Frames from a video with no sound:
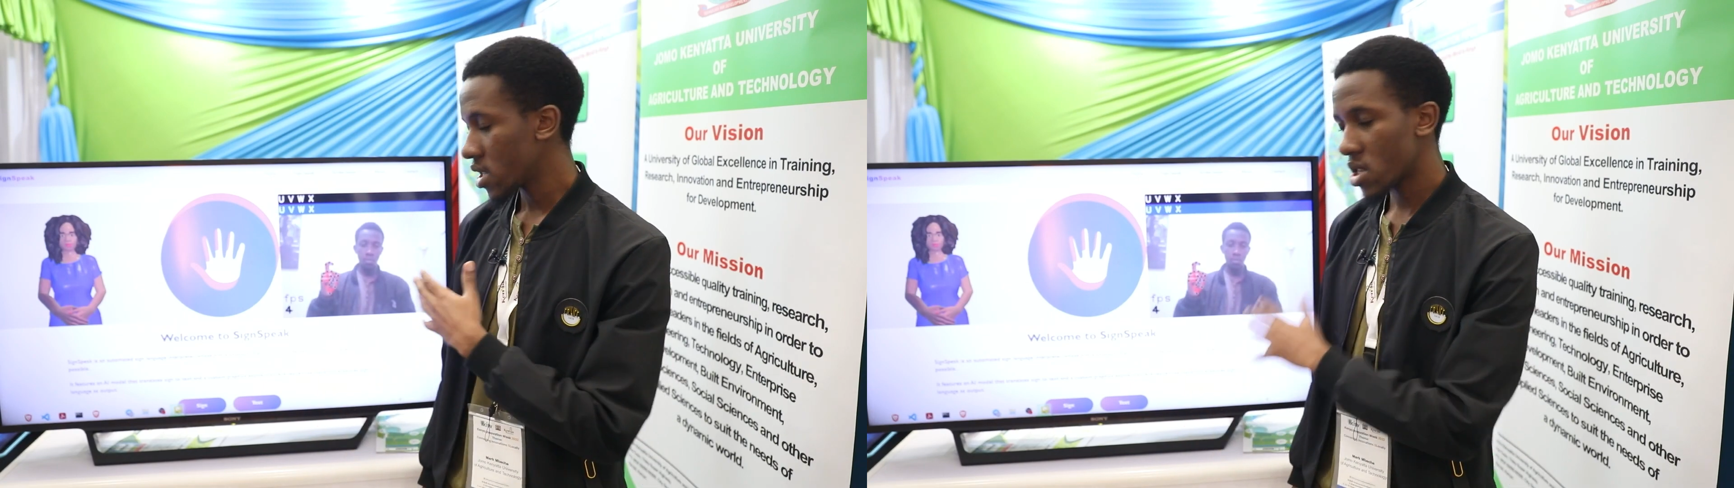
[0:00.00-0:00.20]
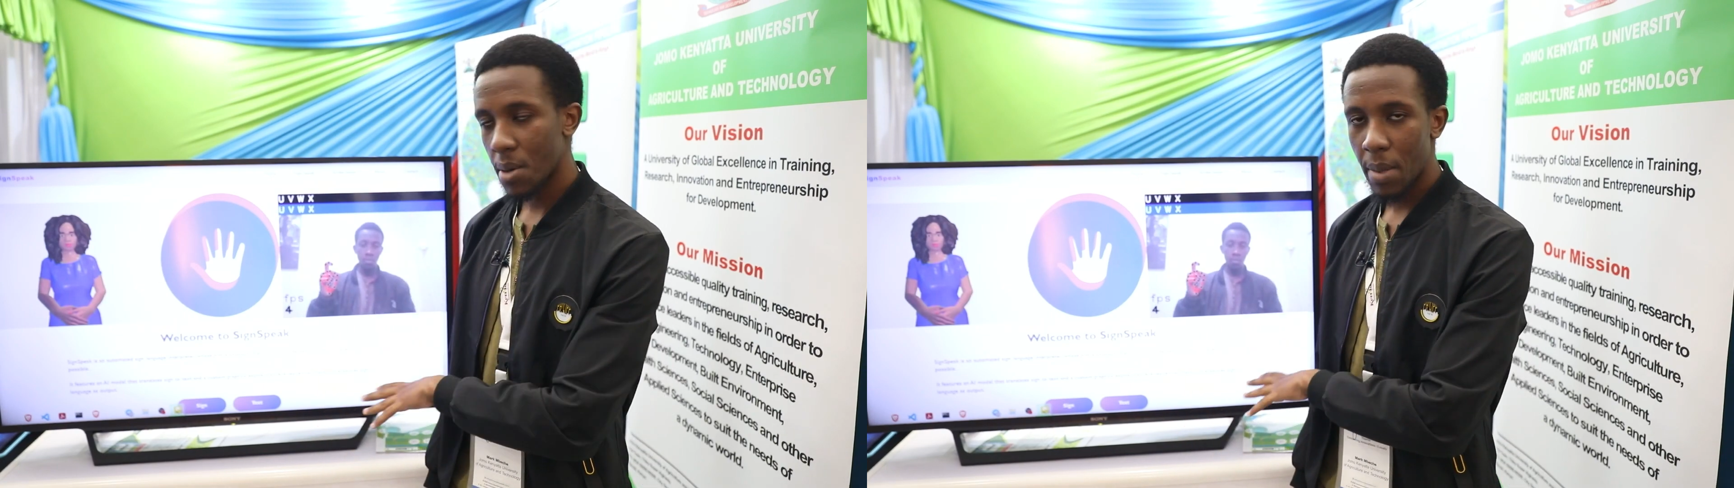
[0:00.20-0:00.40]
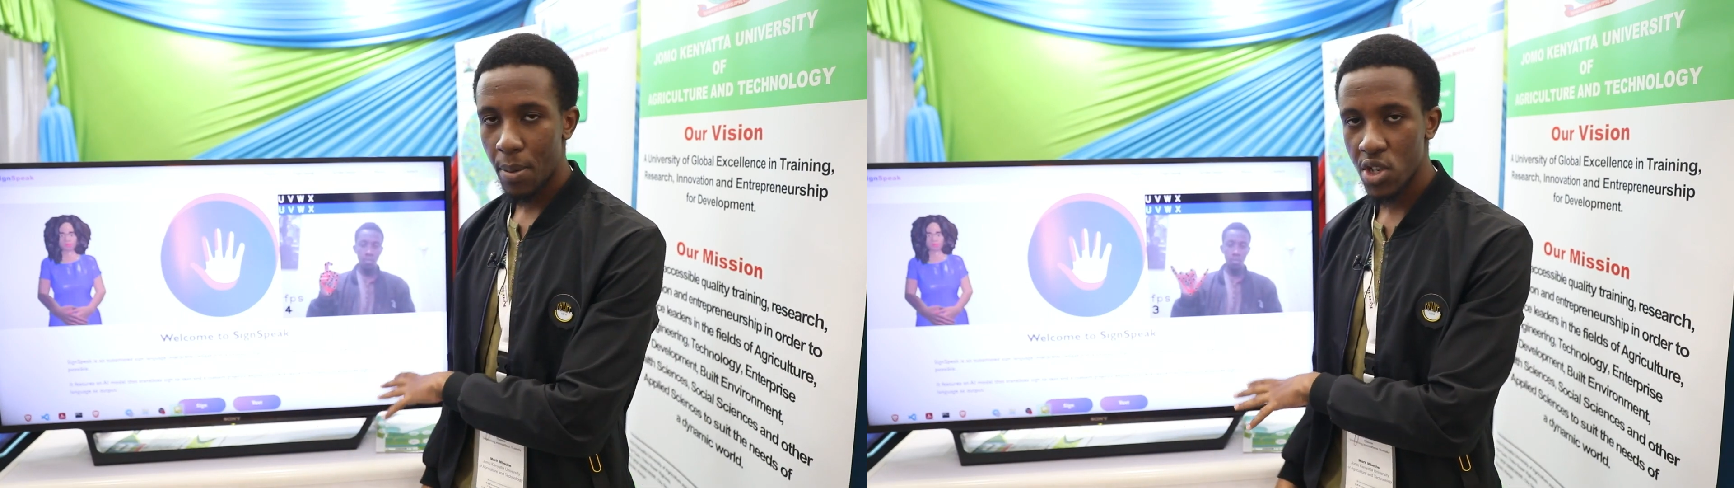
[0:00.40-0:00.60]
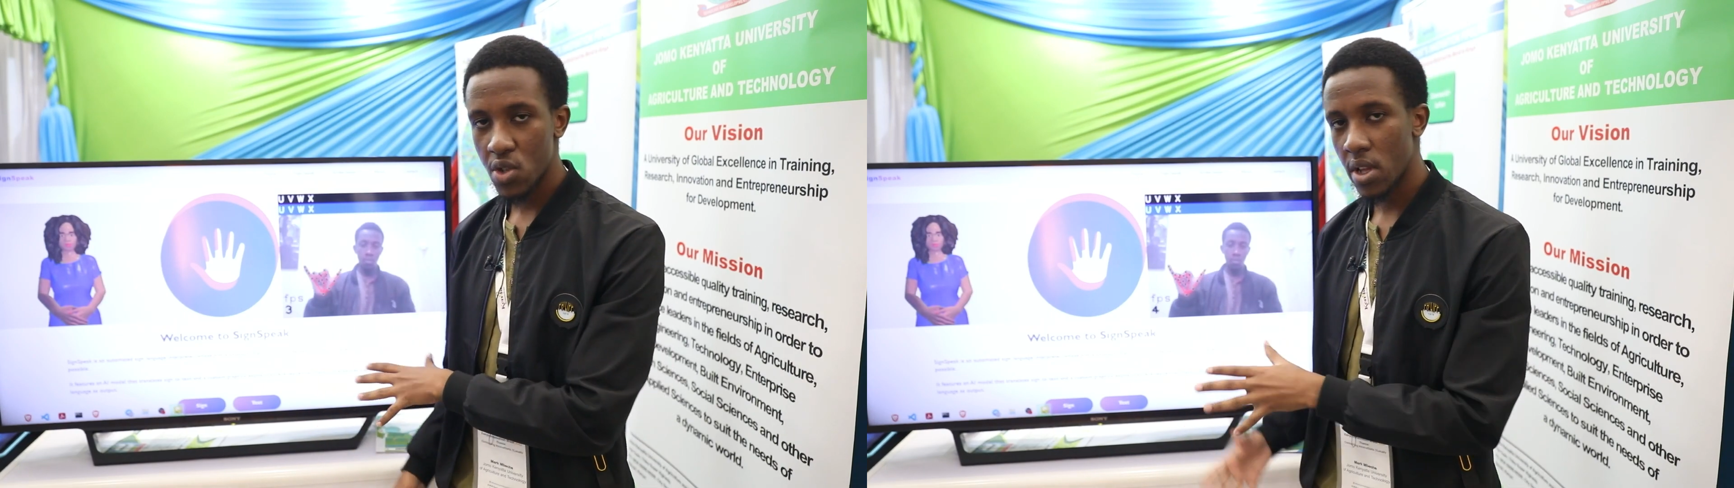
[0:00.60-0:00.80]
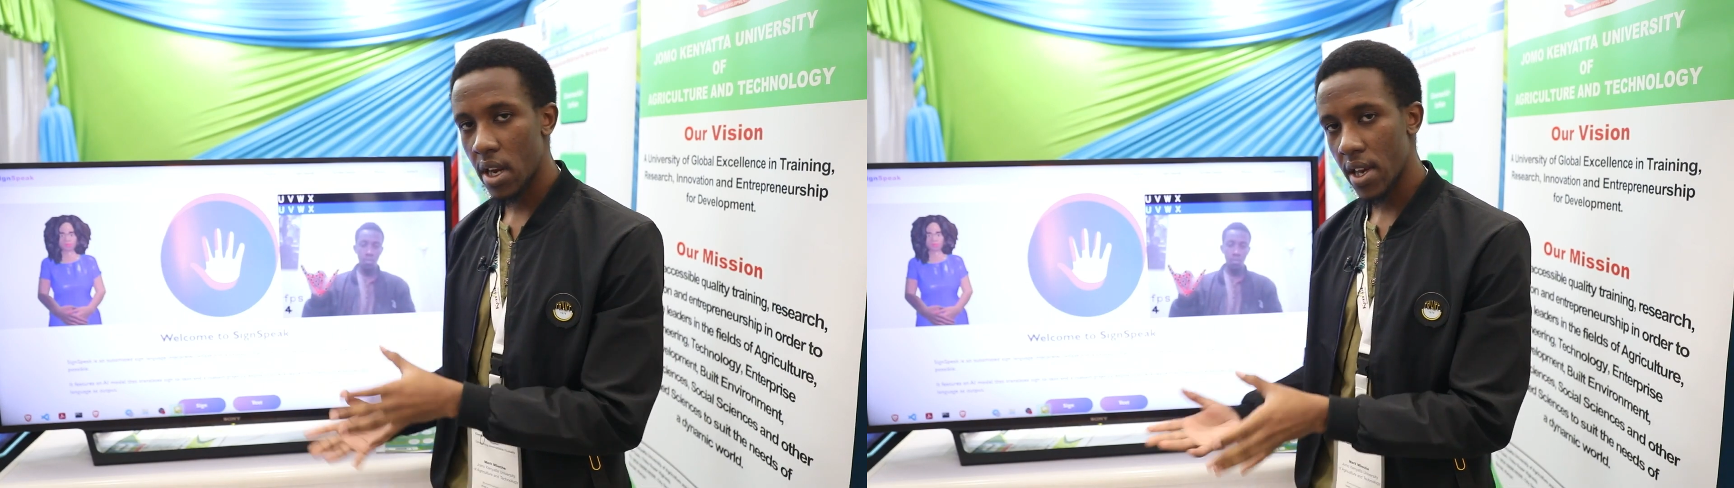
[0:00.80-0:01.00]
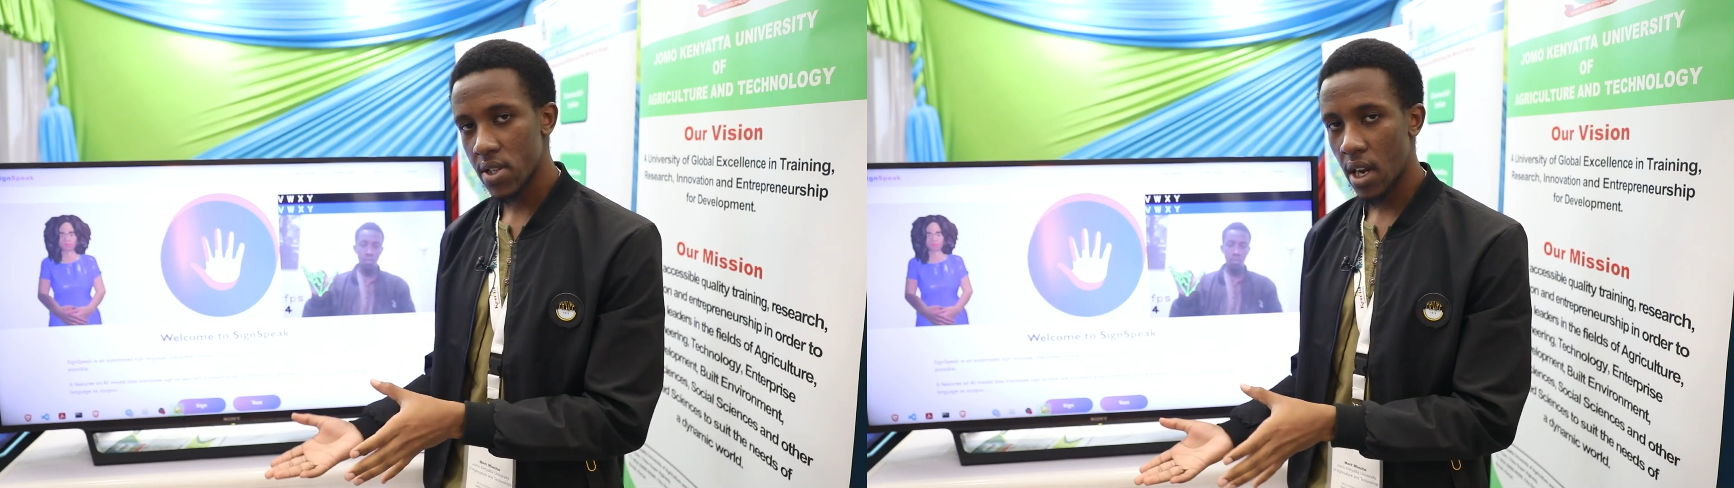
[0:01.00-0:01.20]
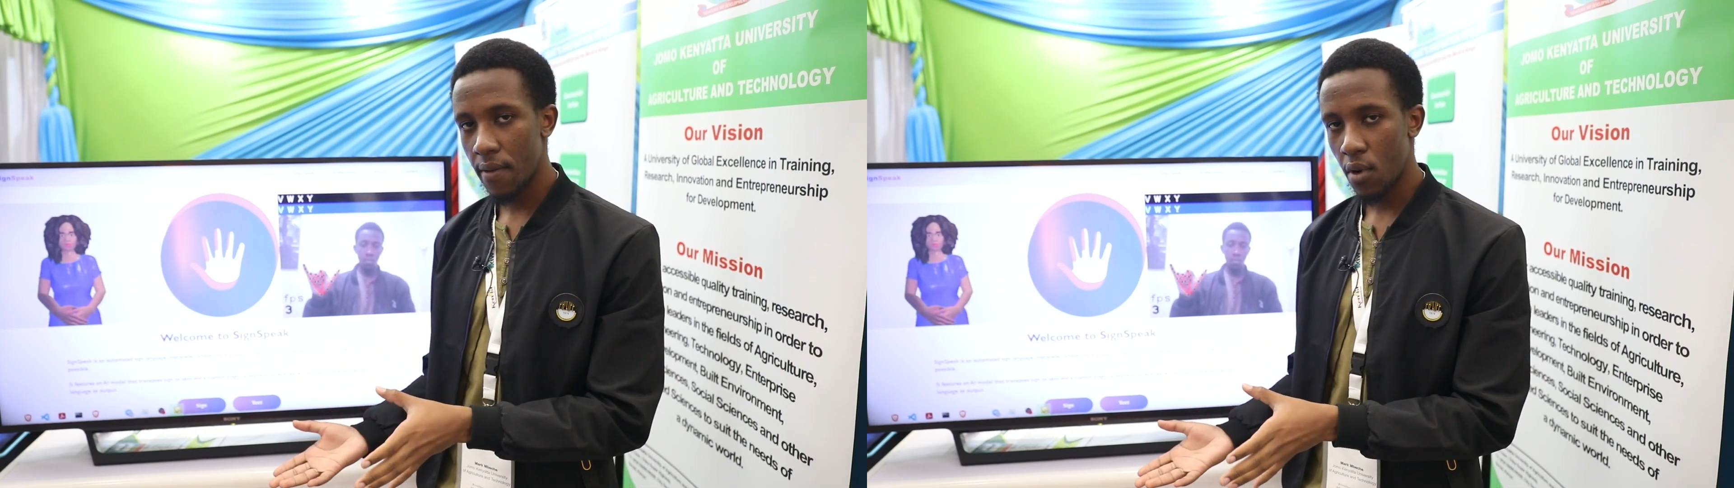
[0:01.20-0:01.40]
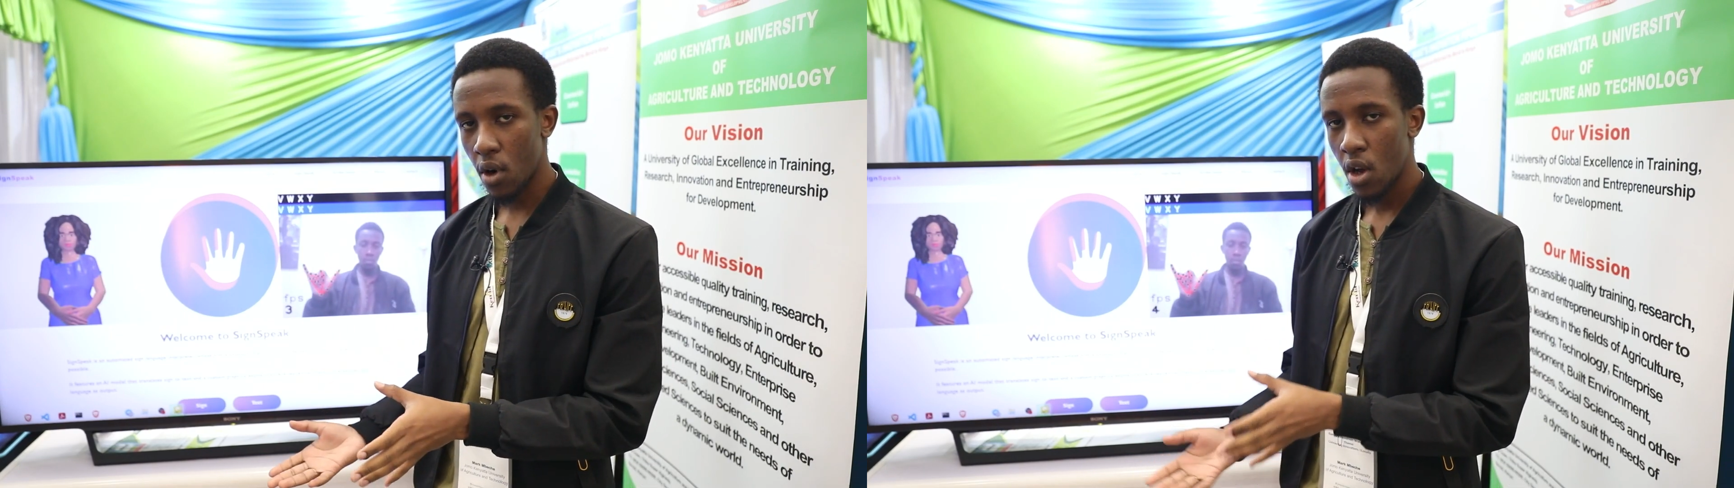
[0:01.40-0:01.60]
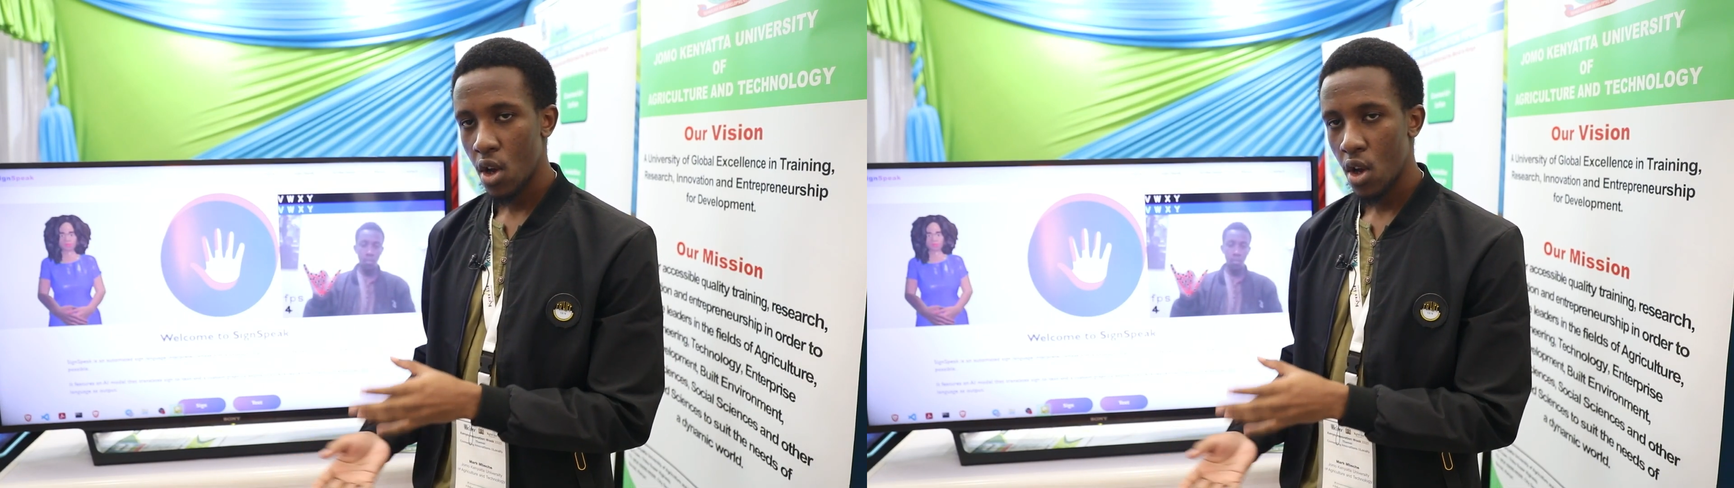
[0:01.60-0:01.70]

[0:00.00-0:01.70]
take my project to the next level.